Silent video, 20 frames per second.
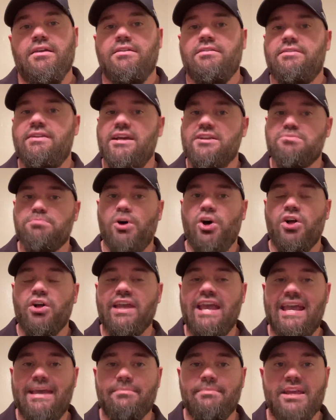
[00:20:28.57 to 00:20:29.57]
Next ball
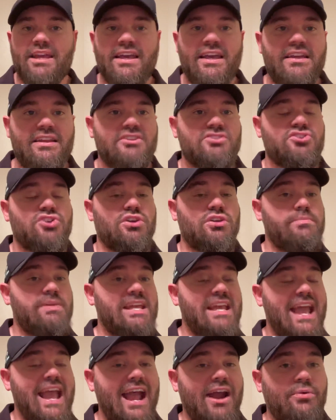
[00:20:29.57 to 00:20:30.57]
game, it is going to
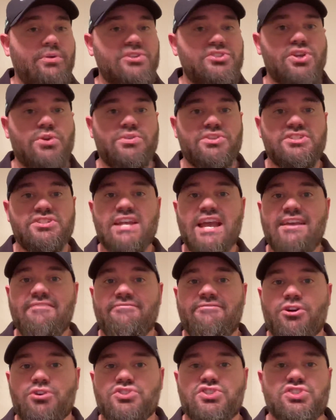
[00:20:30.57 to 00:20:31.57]
be Arizona
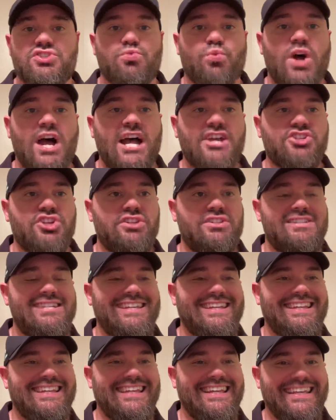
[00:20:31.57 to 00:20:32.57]
State versus
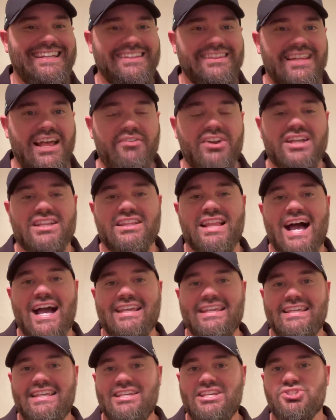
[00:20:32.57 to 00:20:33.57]
Washington, 11
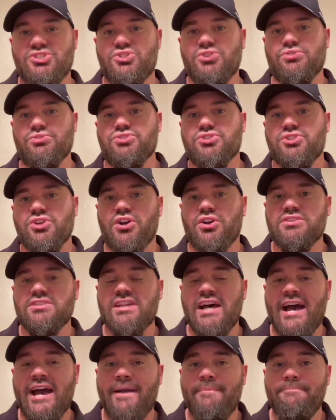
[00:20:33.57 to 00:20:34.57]
o'clock Eastern start
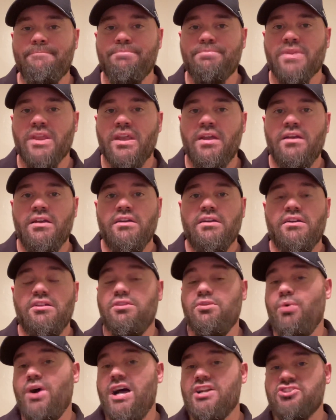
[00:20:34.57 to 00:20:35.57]
time.
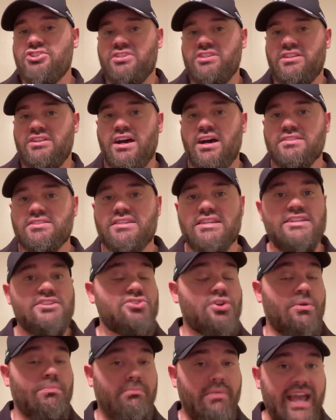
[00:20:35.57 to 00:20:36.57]
The Washington
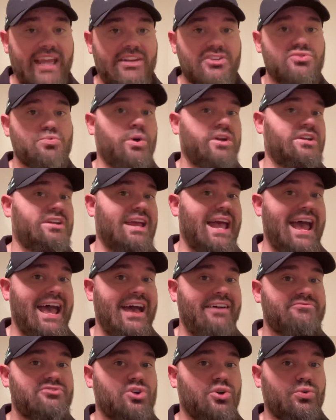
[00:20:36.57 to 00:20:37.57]
Huskies are minus
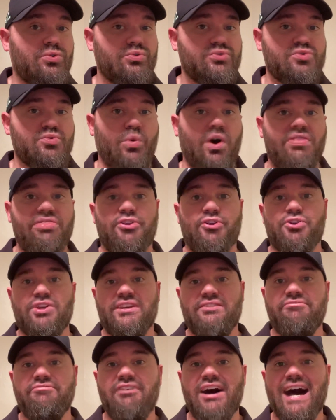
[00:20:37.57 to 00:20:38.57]
1.5, totals
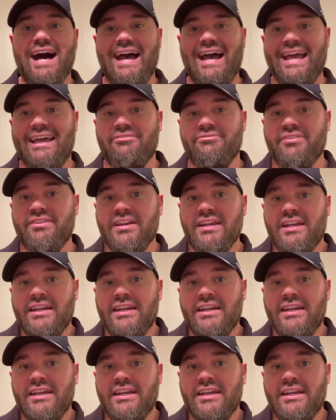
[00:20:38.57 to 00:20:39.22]
135.